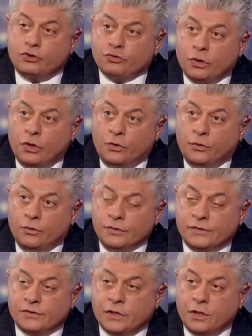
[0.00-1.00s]

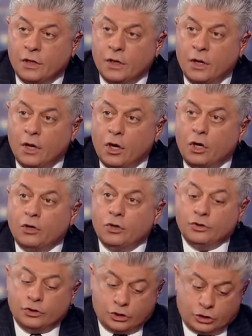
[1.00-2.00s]
drones
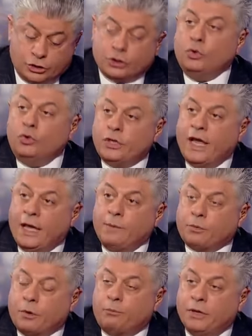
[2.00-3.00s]
shoot a
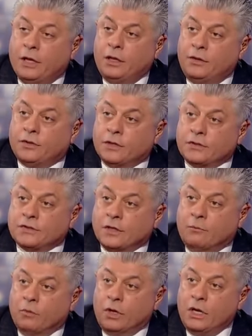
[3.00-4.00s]
propellant at
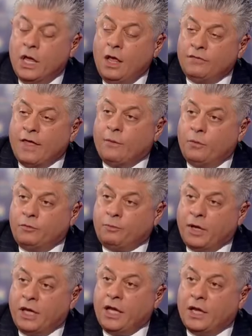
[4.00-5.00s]
someone, that would
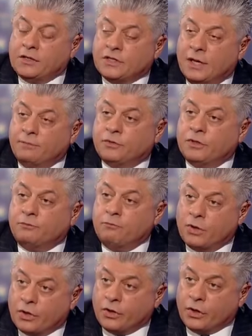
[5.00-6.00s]
be attempted
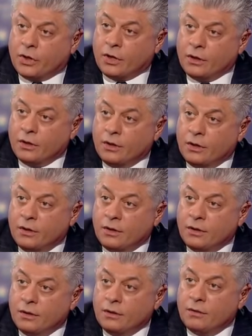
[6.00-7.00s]
murder
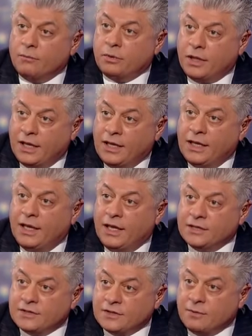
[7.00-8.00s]
plain
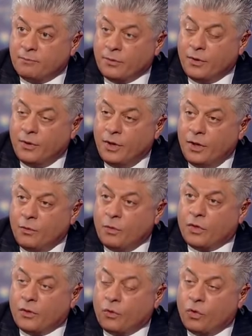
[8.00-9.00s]
and simple,
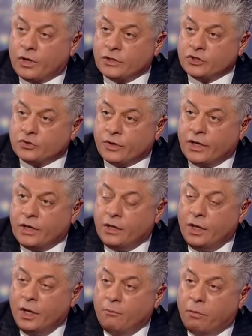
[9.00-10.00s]
whether orchestrated
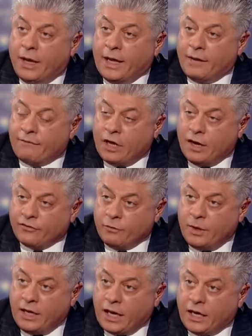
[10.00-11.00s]
by a
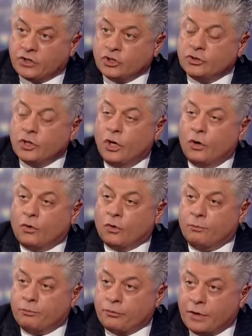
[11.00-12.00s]
government agent or
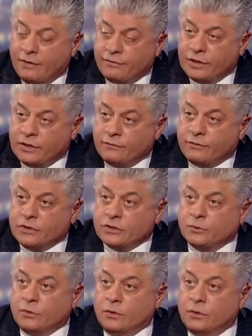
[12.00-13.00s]
a private
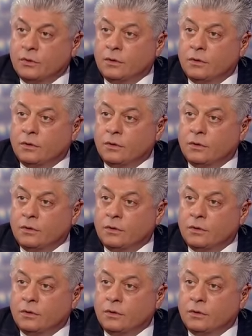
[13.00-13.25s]
individual.